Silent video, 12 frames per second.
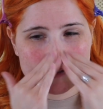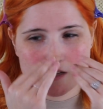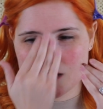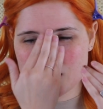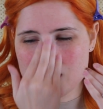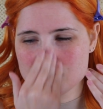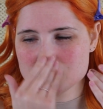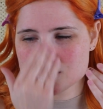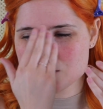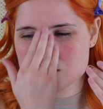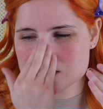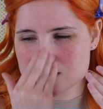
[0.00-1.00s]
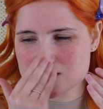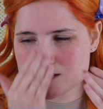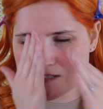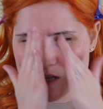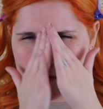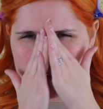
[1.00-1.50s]
It kind of smells like
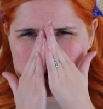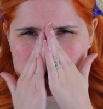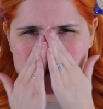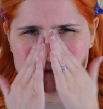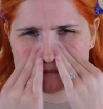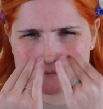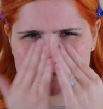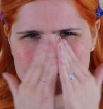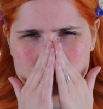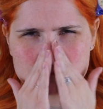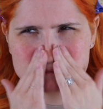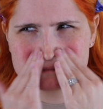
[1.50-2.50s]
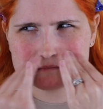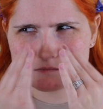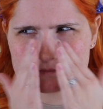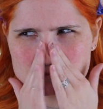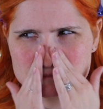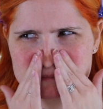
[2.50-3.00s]
soap.
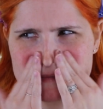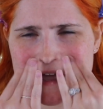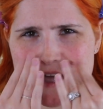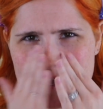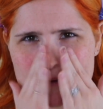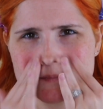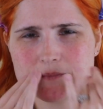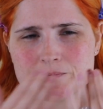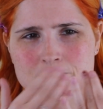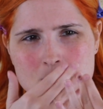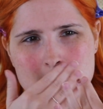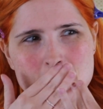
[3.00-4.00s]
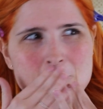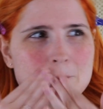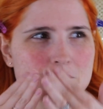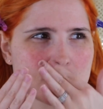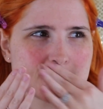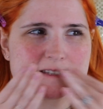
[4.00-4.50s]
Yeah,
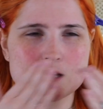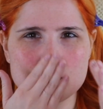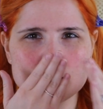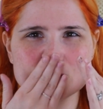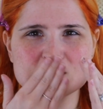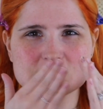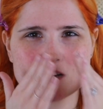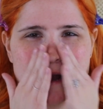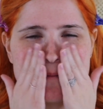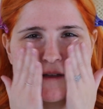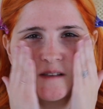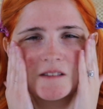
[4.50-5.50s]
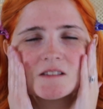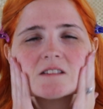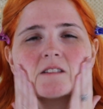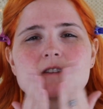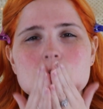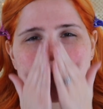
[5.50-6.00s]
that's how I would describe it.
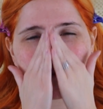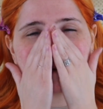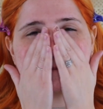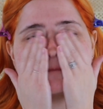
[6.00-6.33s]
Soap.